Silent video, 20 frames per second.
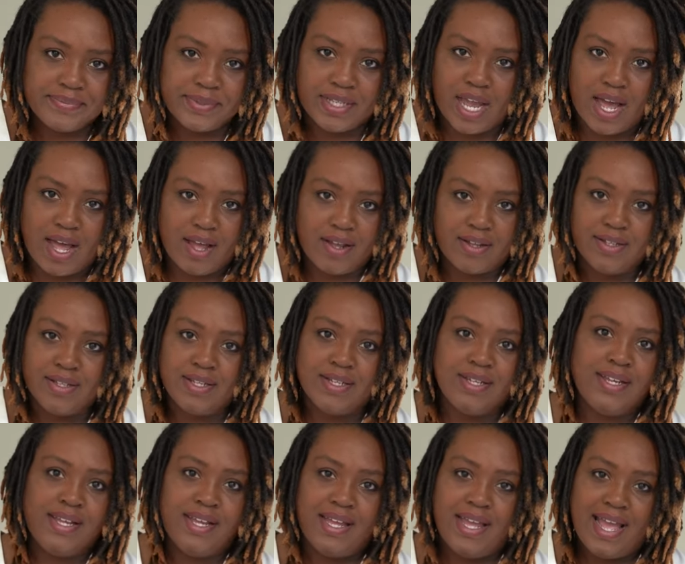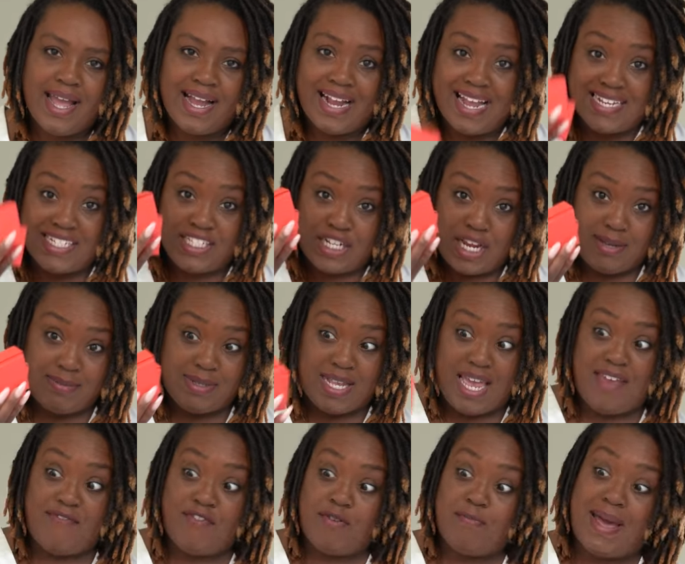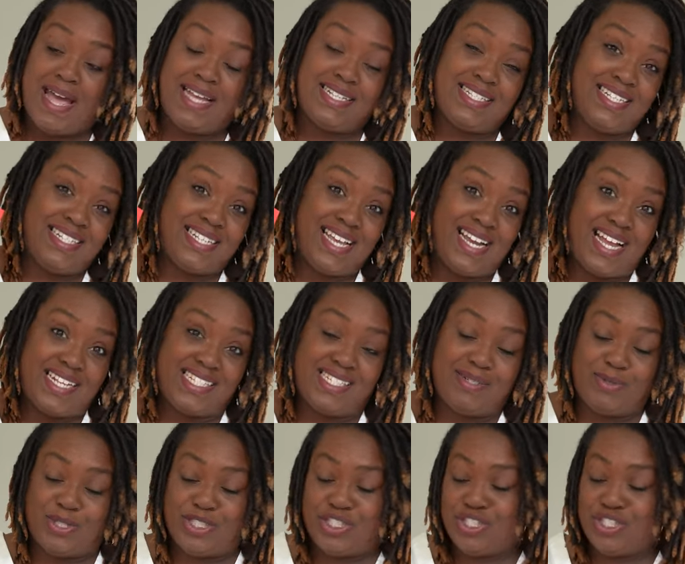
Y'all, I got James Avery boxes. I got some more